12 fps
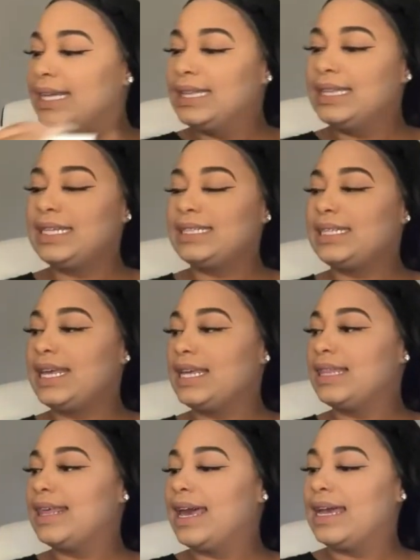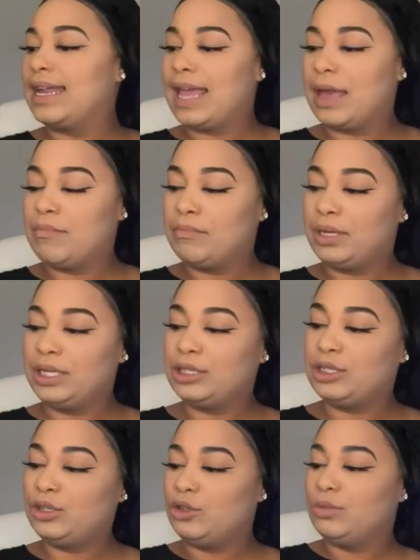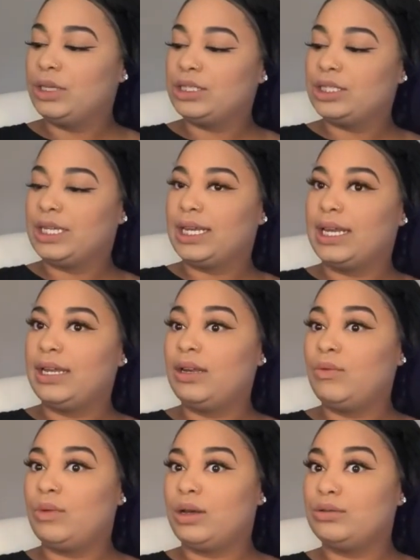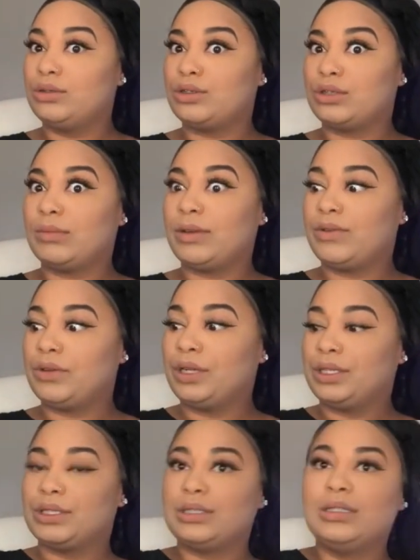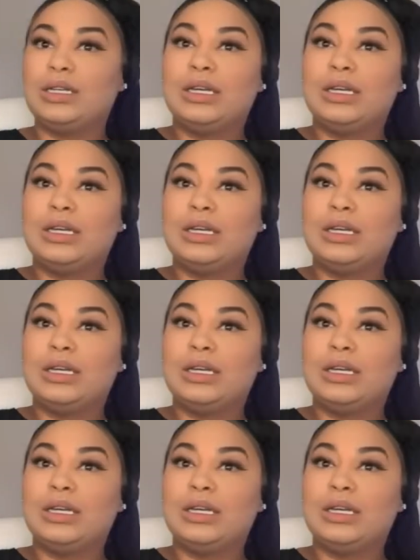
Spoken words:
Let's take that MB2 brush again. Whoa, just dropped my foundation.